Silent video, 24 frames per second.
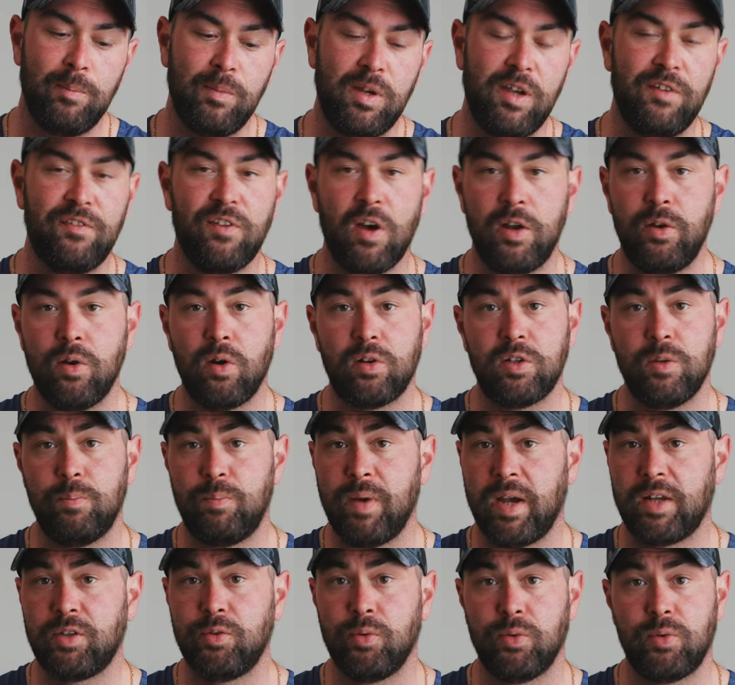If I knocked it
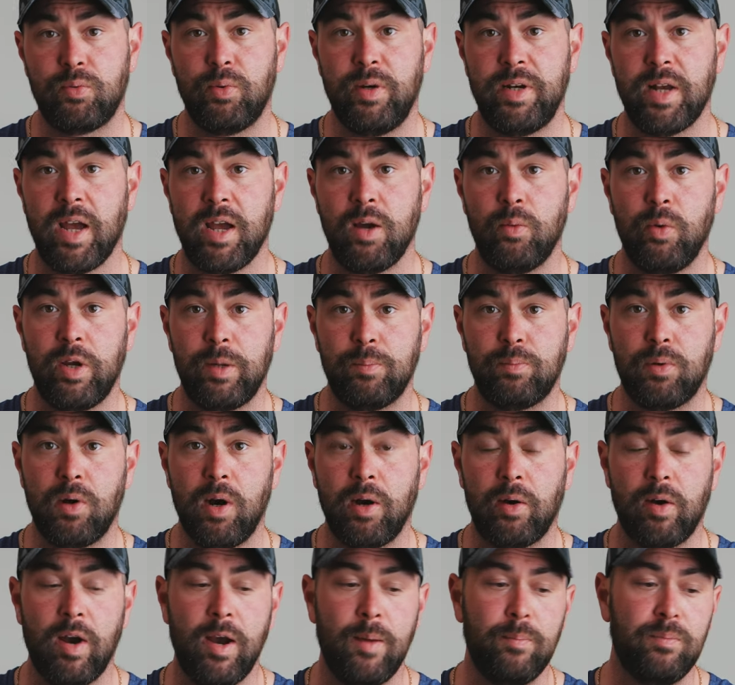back to a 3-day-a-week
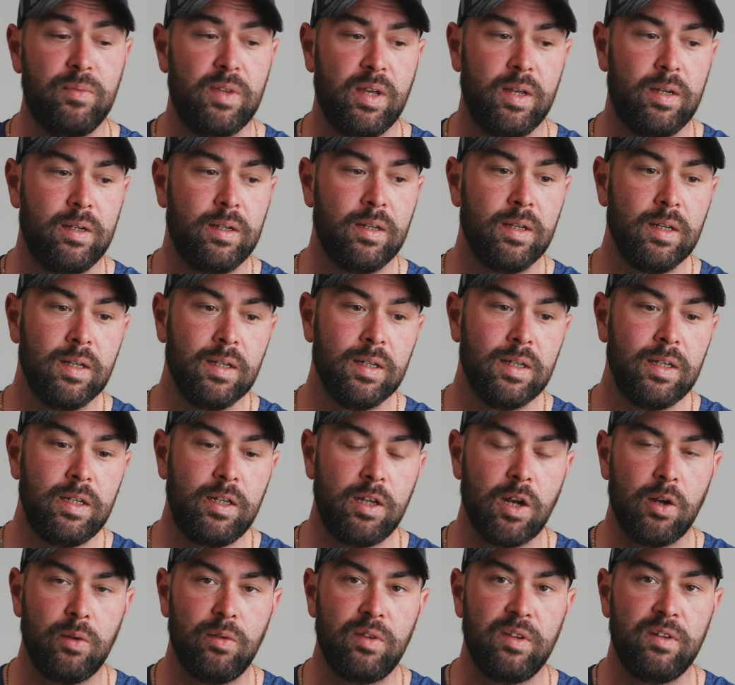program, then
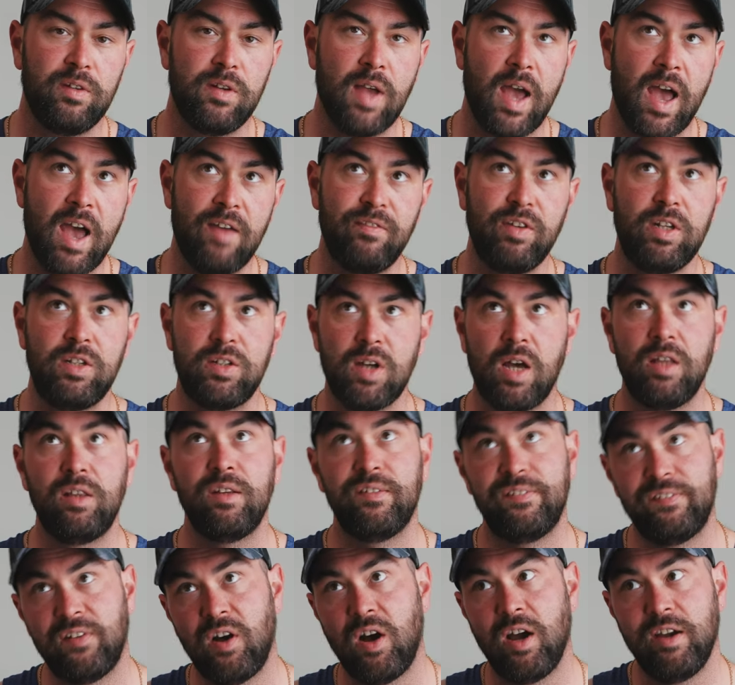you know, having done
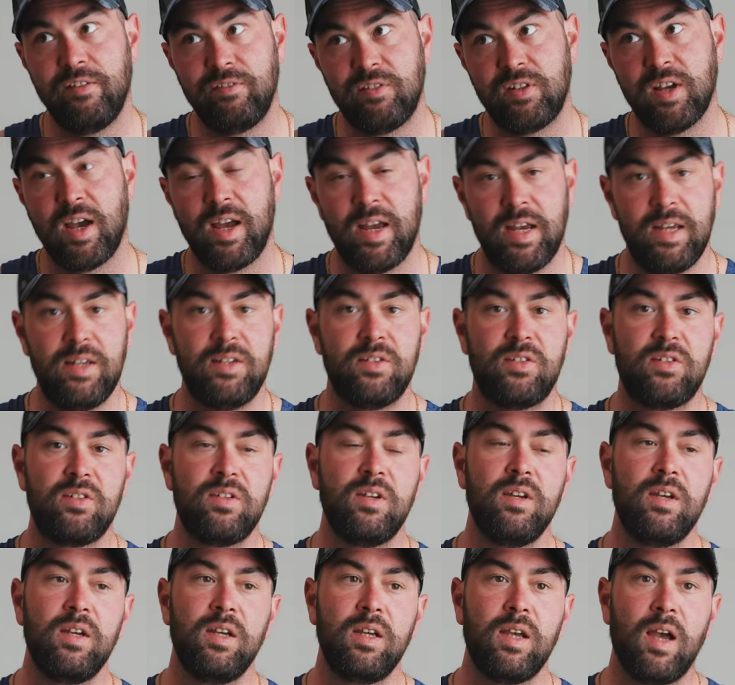the 5
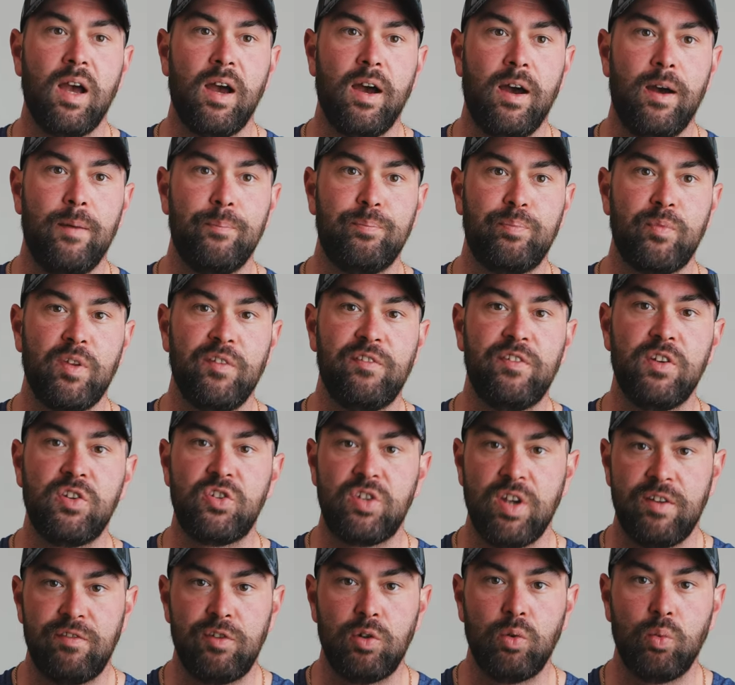days for
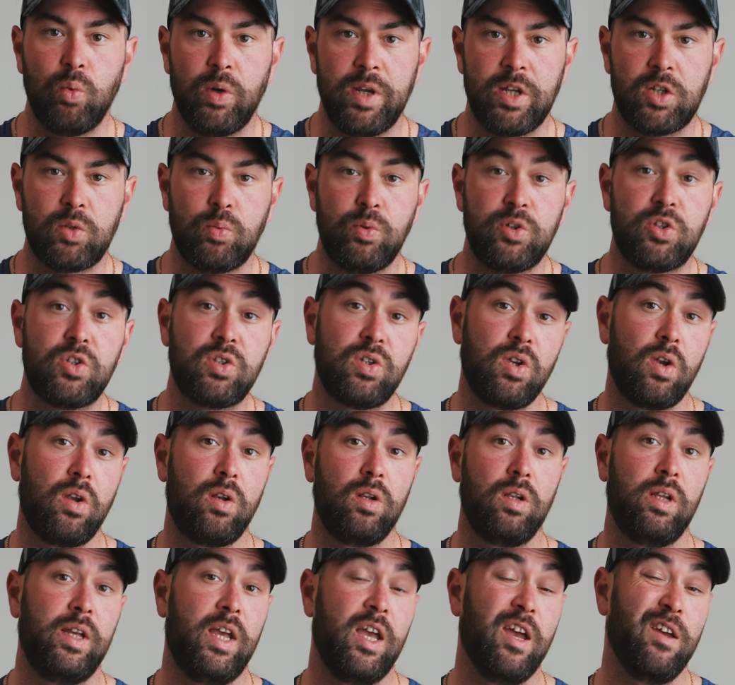several weeks would
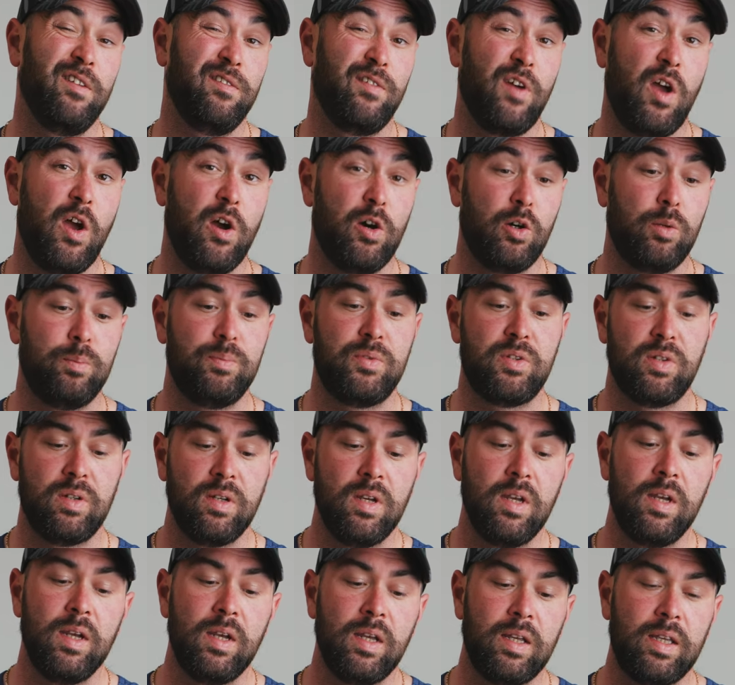certainly have helped
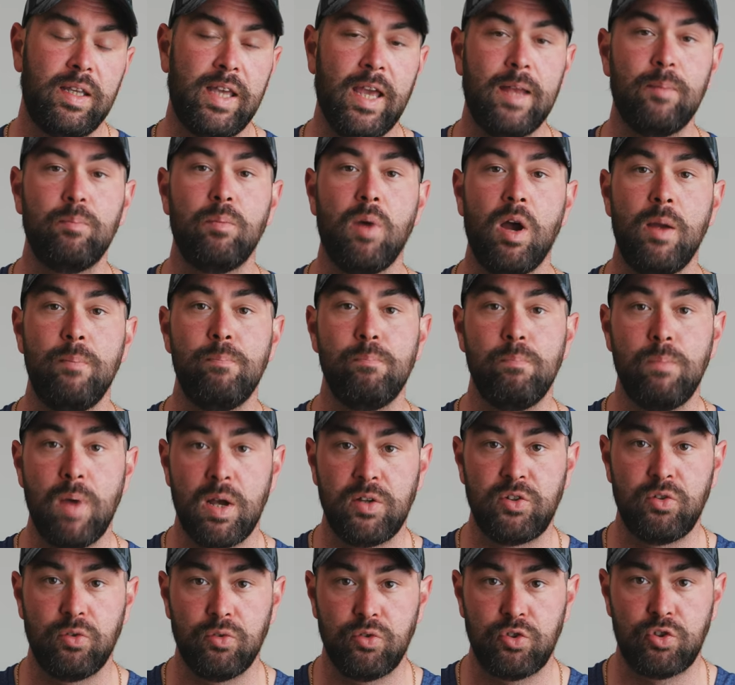get my
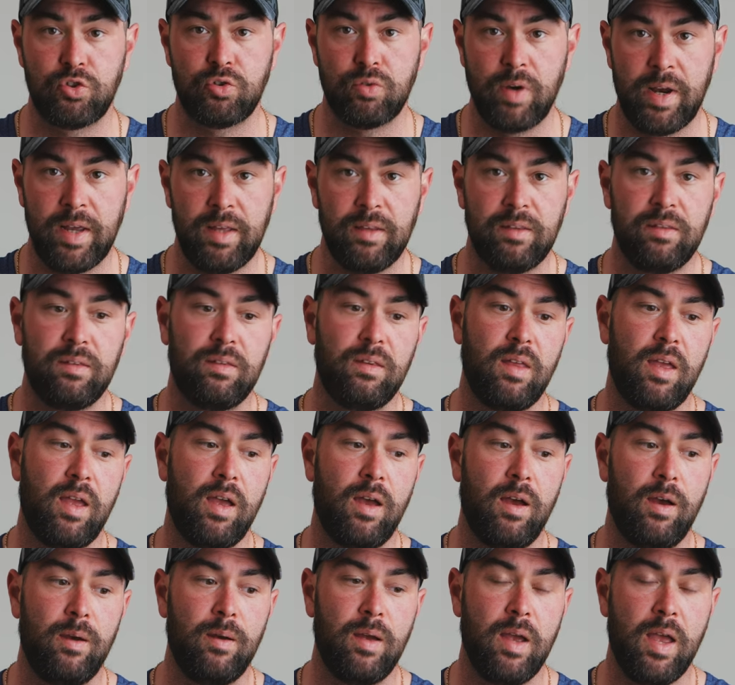muscle strength
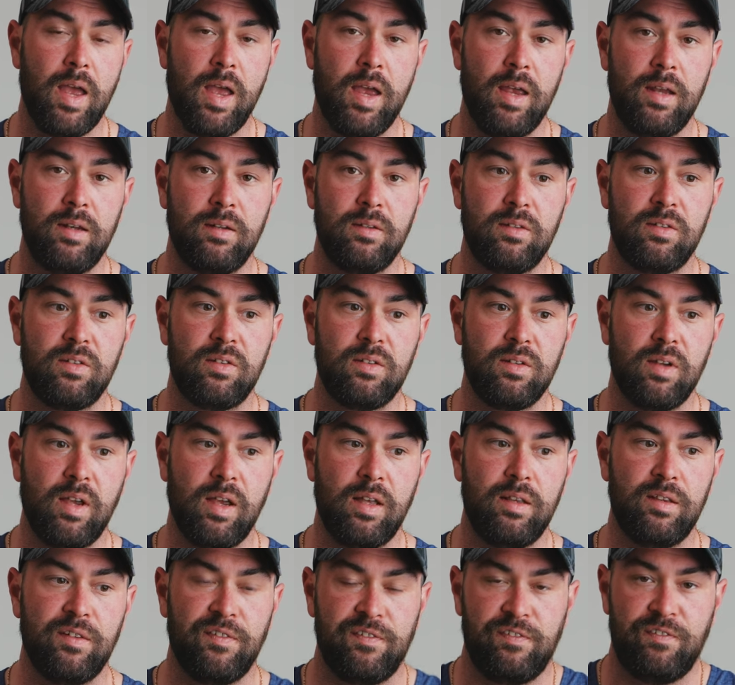and
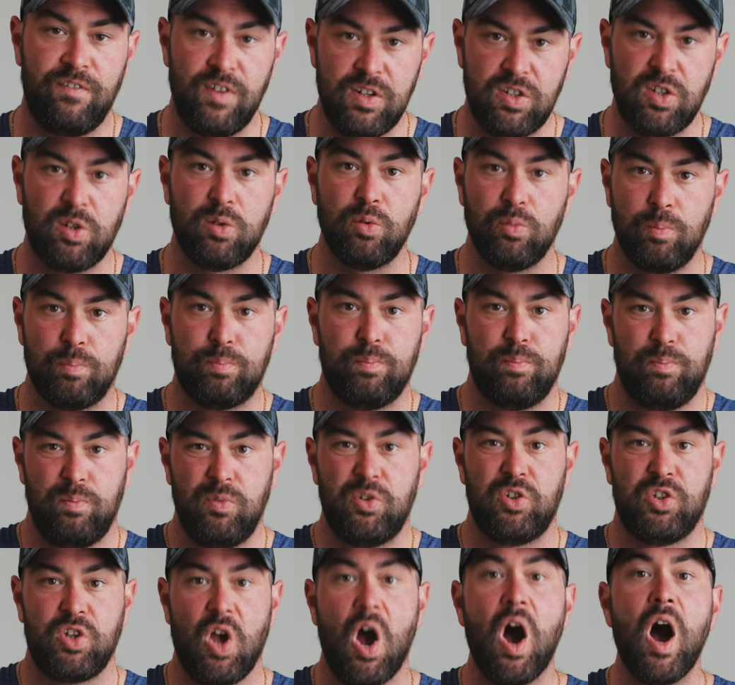the physical
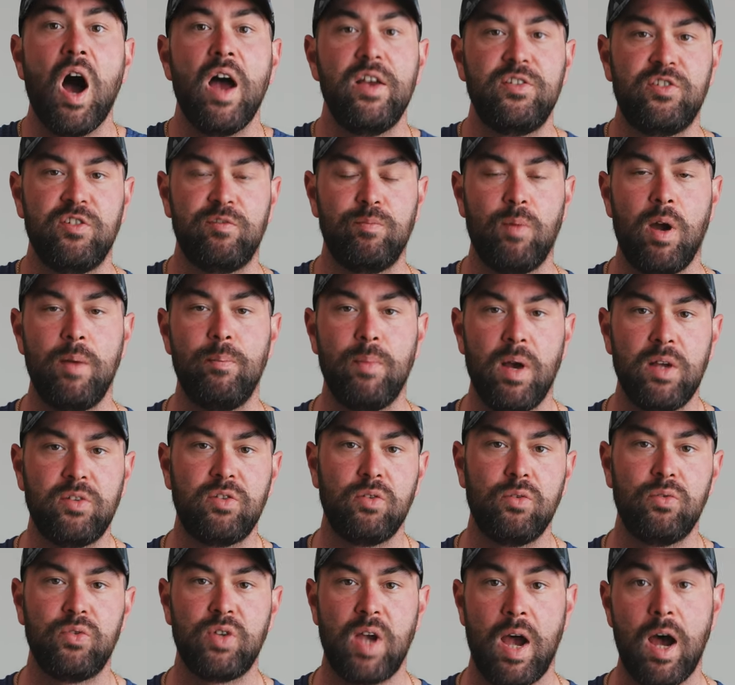size of my
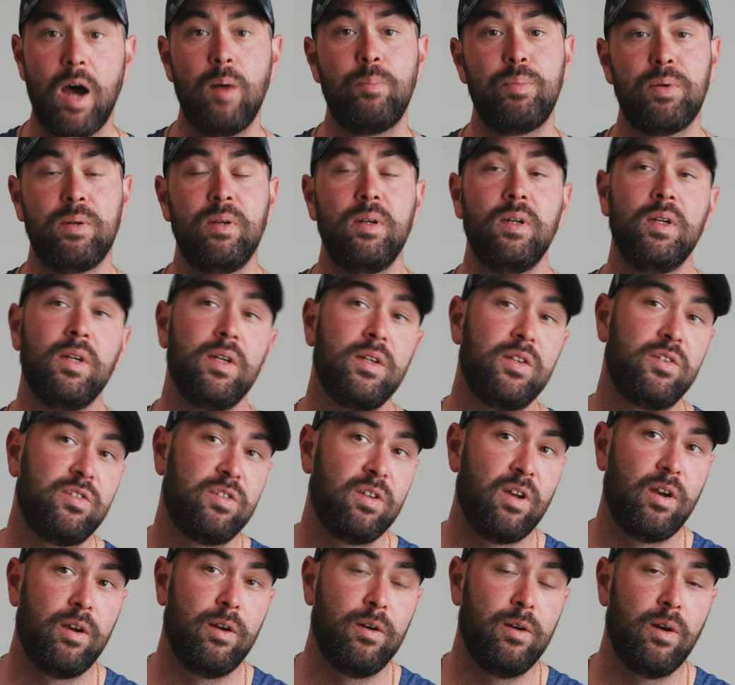muscles up.
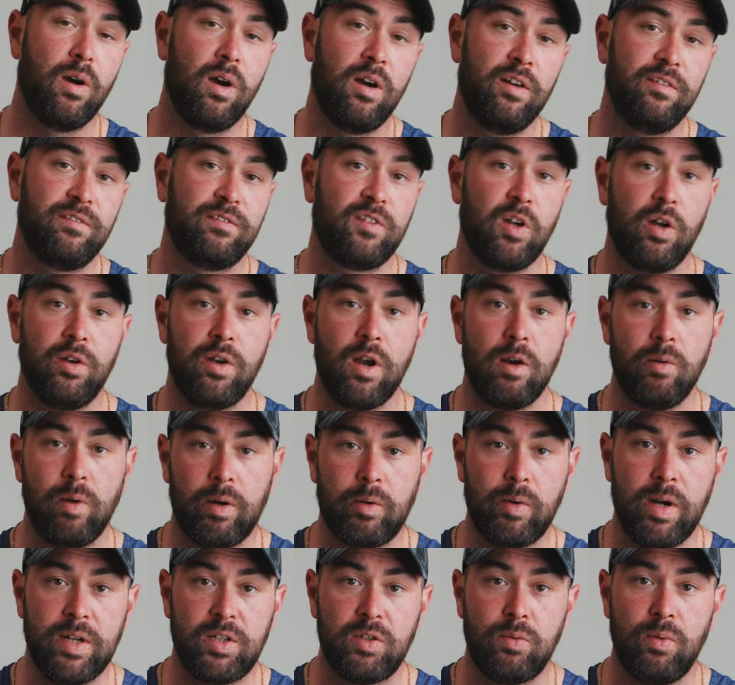So I've got no
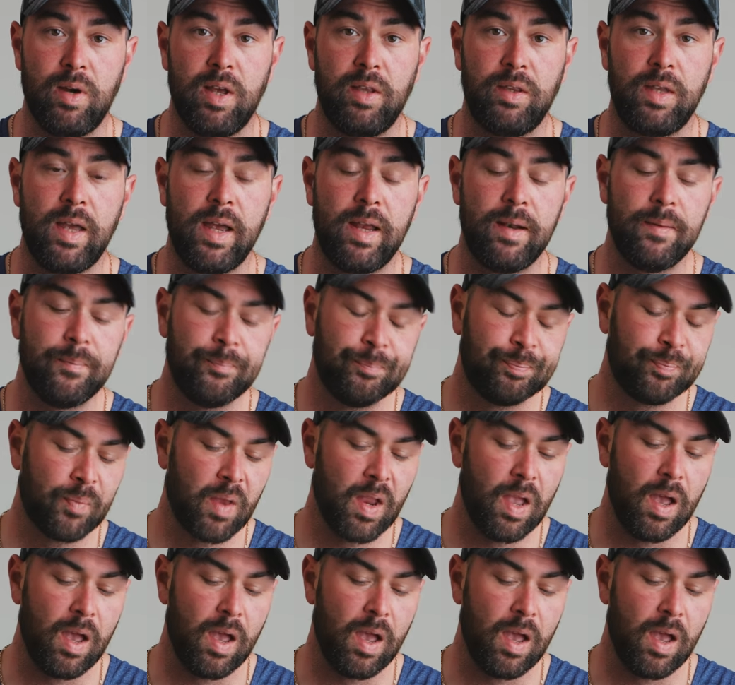regrets around that.